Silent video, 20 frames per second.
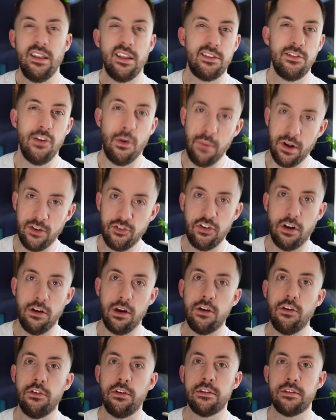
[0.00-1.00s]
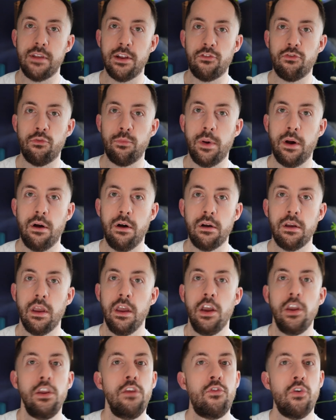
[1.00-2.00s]
There's not much going on in Central Park.
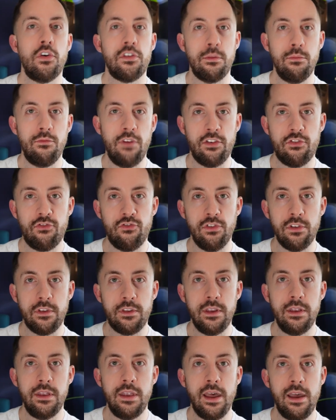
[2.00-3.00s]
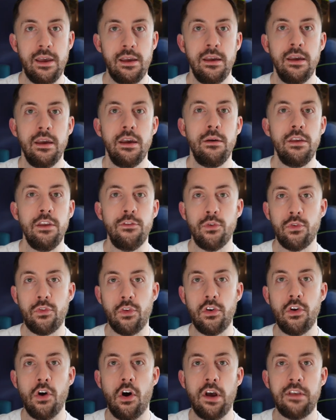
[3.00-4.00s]
You've got some restaurants in there, you've
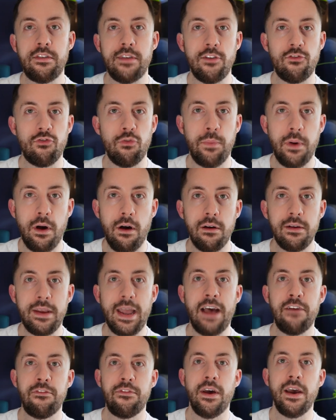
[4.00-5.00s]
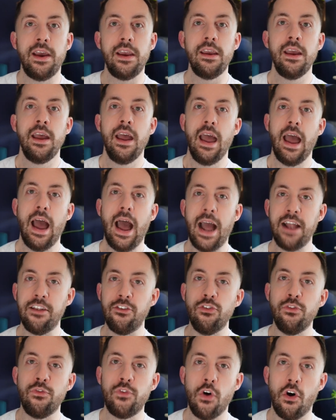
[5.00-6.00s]
also got a Central Park cafe, and you've